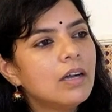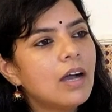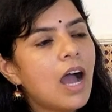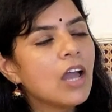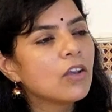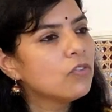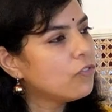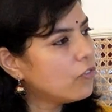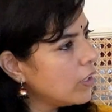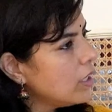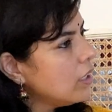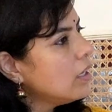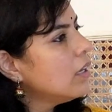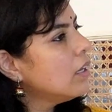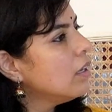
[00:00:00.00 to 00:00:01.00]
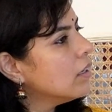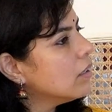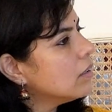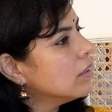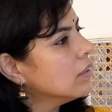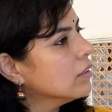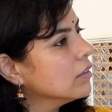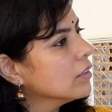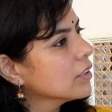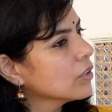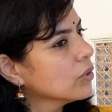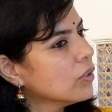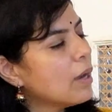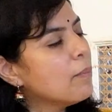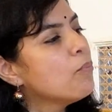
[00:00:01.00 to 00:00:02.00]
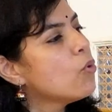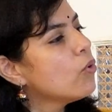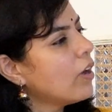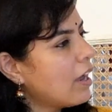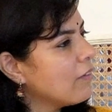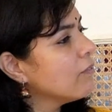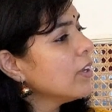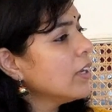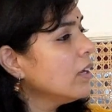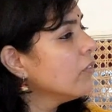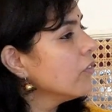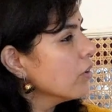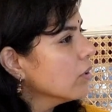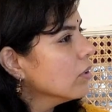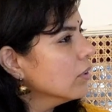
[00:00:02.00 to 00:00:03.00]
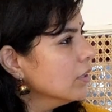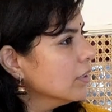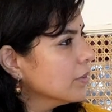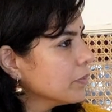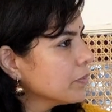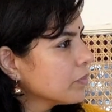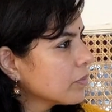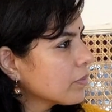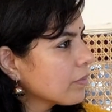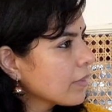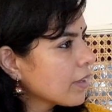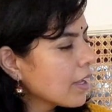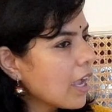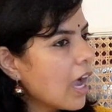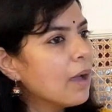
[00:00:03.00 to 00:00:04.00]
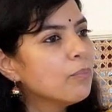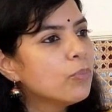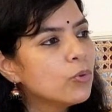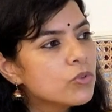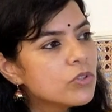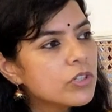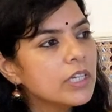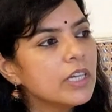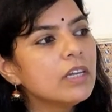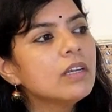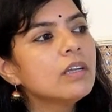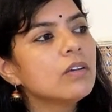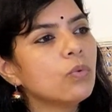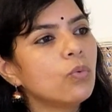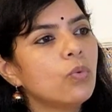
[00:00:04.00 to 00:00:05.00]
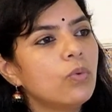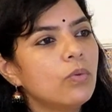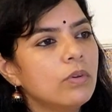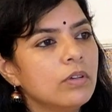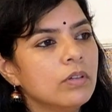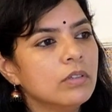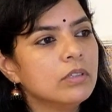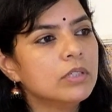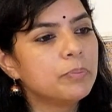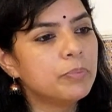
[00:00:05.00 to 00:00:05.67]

I feel I'm very real. I'm portraying the